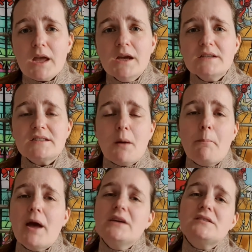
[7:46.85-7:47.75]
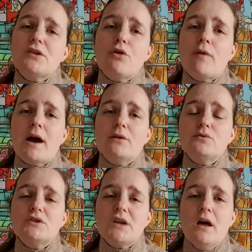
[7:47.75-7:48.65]
It's based
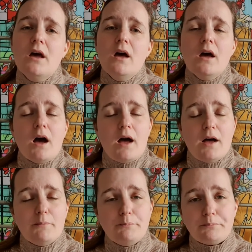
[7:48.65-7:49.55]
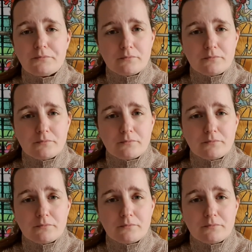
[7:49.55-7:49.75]
around um,